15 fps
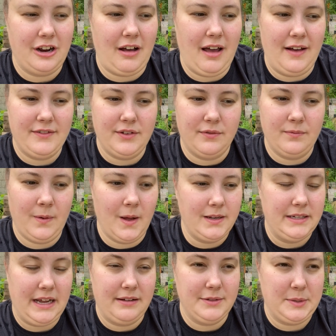I'll have to
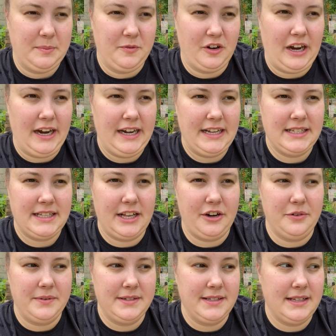hunt down some varieties that
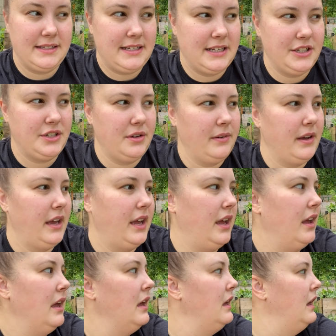are resistant to
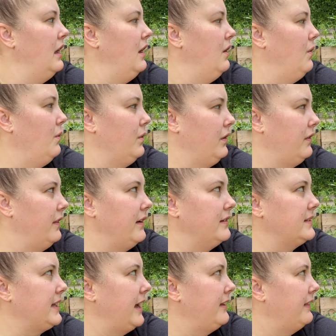it or
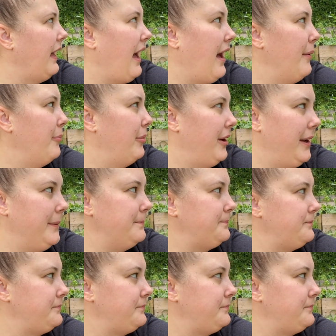things like that. But